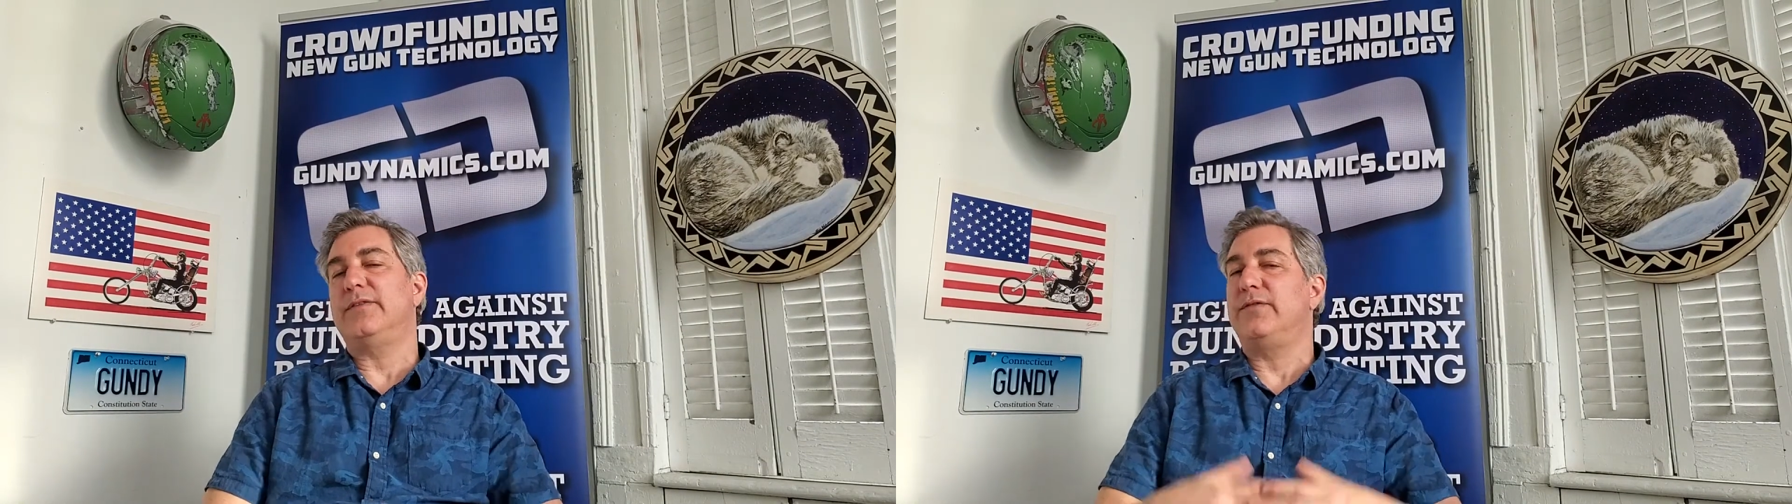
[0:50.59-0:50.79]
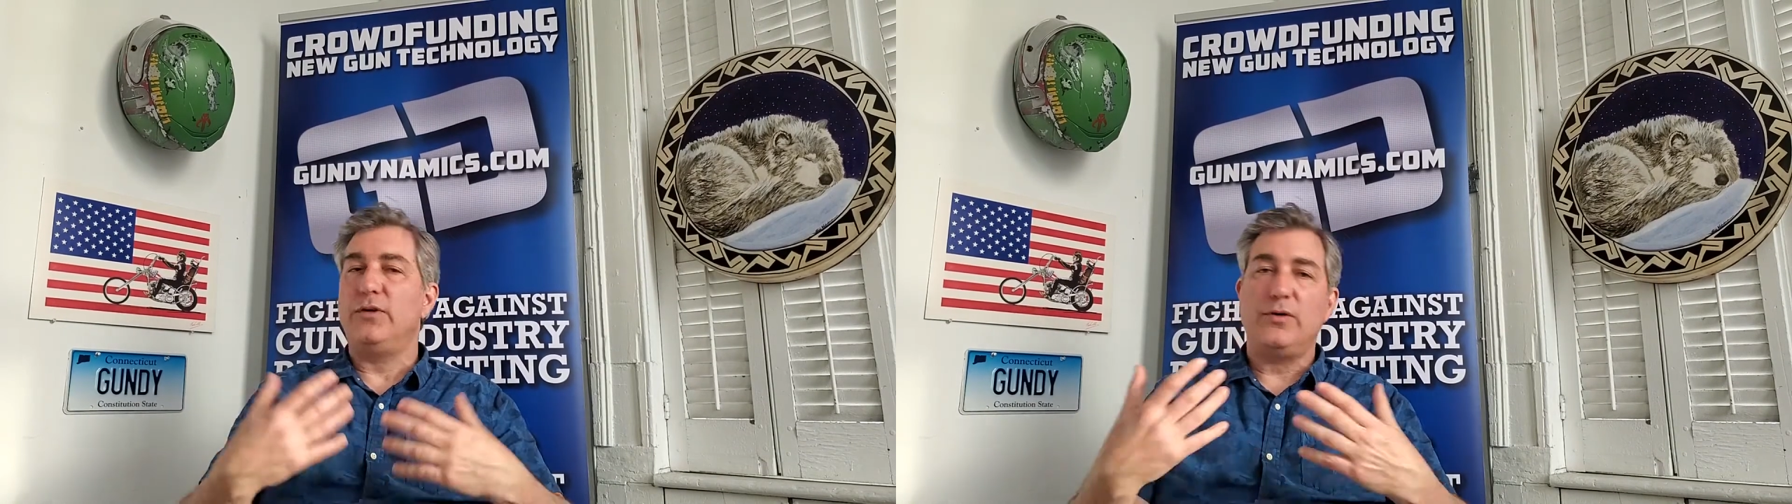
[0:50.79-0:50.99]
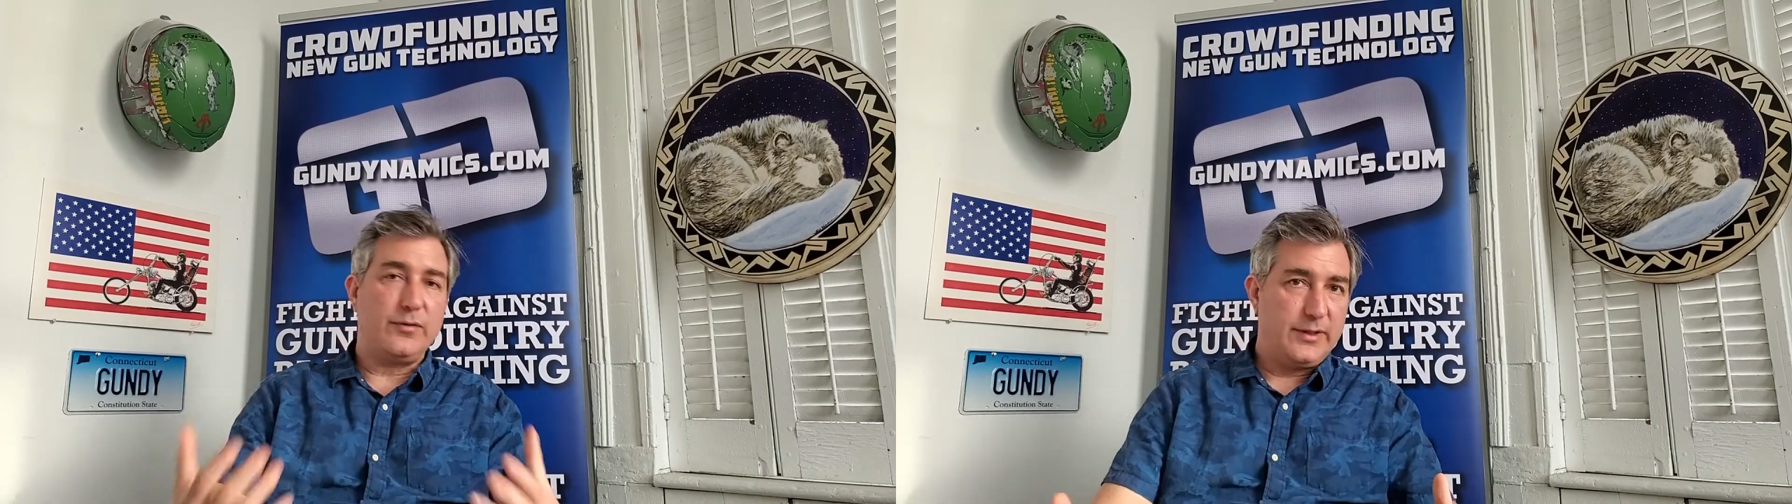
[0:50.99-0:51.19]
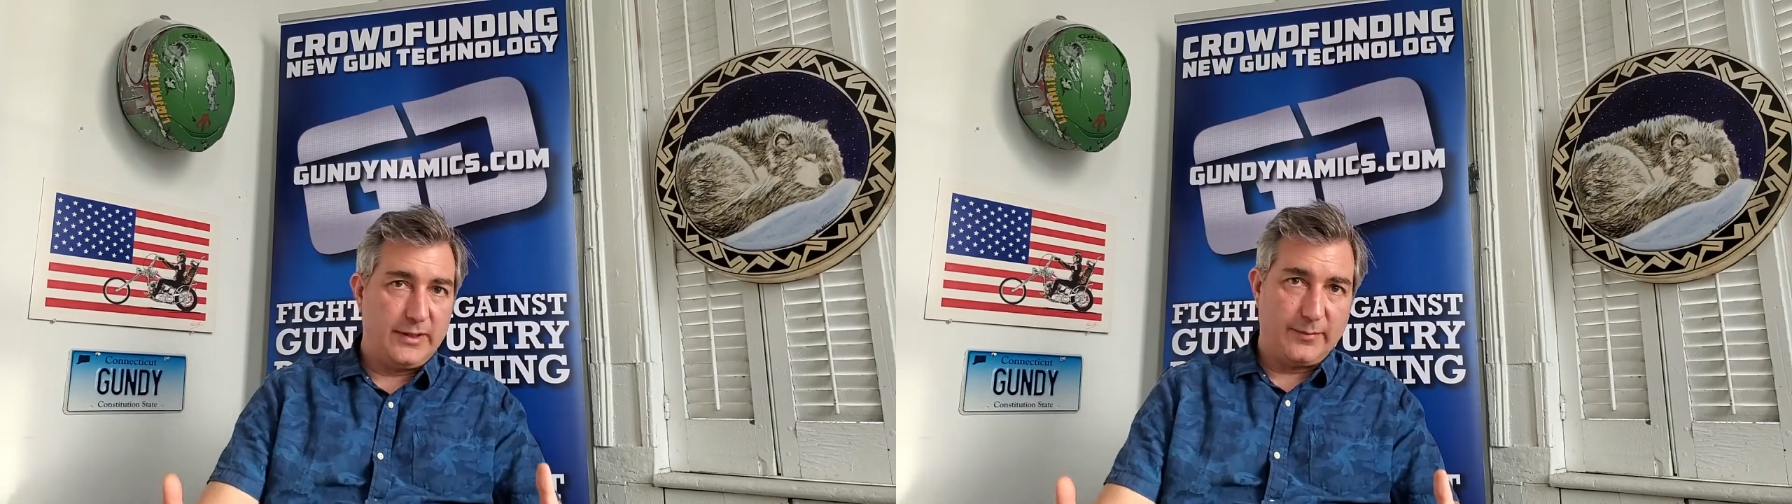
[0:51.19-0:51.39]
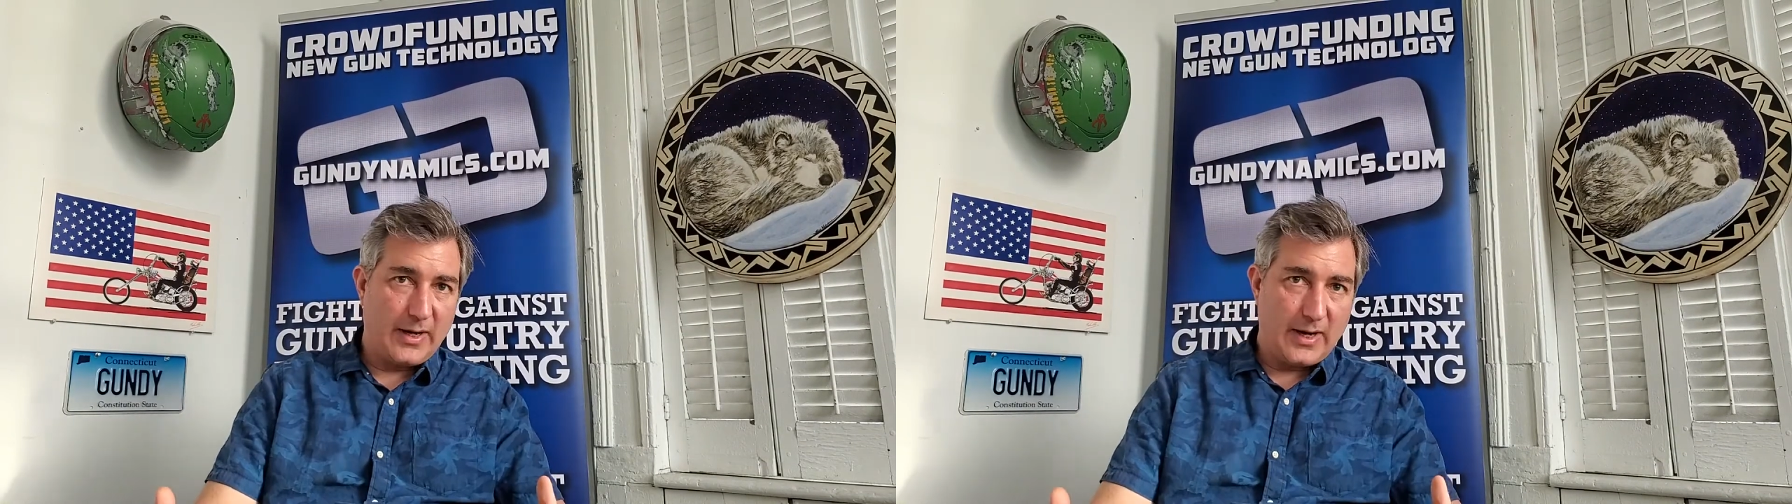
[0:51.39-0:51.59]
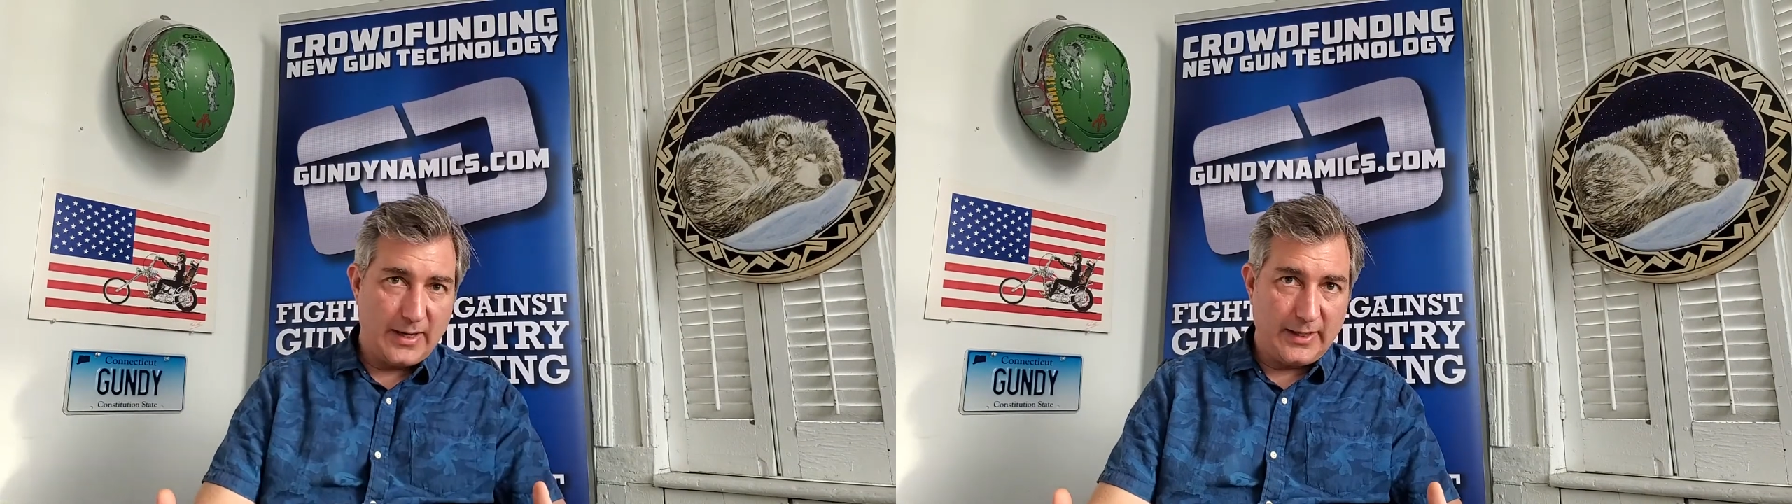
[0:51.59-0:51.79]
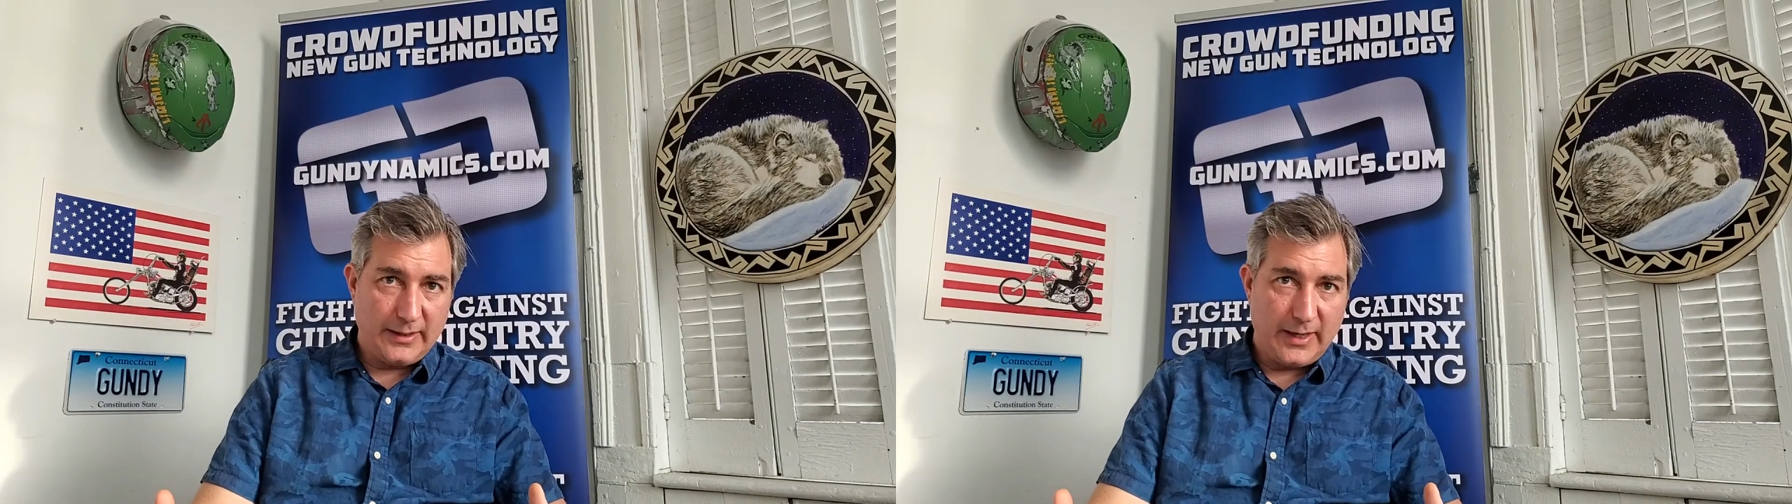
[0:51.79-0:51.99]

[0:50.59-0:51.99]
If you don't need to buy